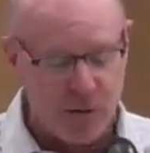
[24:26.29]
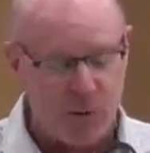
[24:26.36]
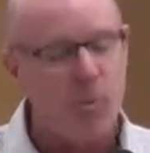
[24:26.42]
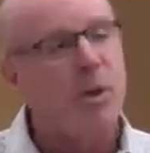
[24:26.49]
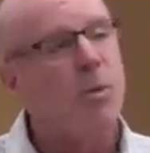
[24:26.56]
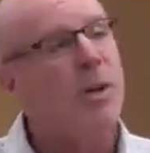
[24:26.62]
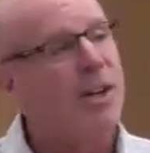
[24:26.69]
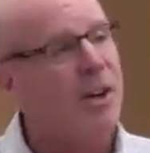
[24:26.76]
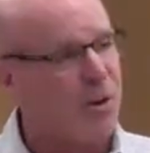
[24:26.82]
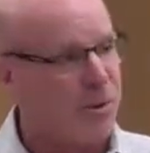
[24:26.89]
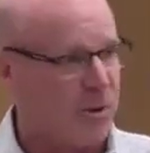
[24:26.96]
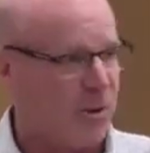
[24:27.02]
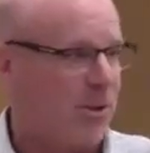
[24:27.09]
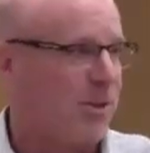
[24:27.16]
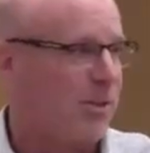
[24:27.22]
three
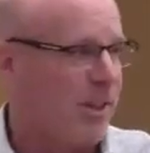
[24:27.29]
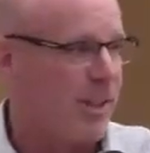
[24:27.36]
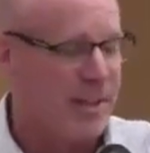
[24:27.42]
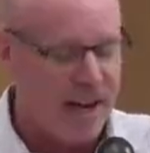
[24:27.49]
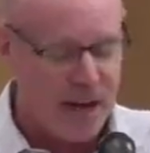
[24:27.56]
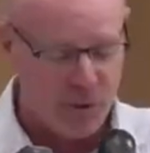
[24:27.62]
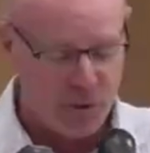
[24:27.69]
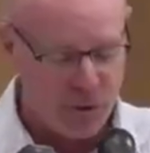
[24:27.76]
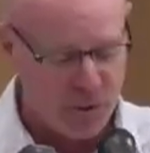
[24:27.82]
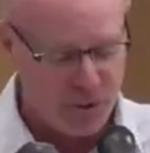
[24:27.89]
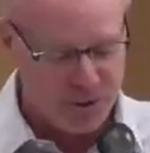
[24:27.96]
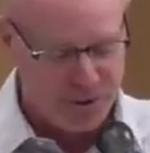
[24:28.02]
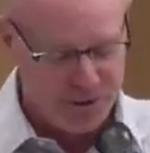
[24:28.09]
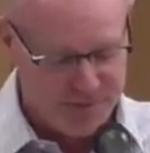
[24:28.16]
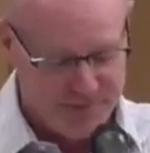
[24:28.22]
widows in the
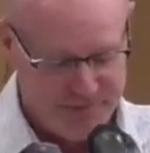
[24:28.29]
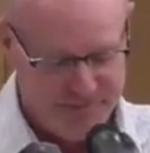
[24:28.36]
household.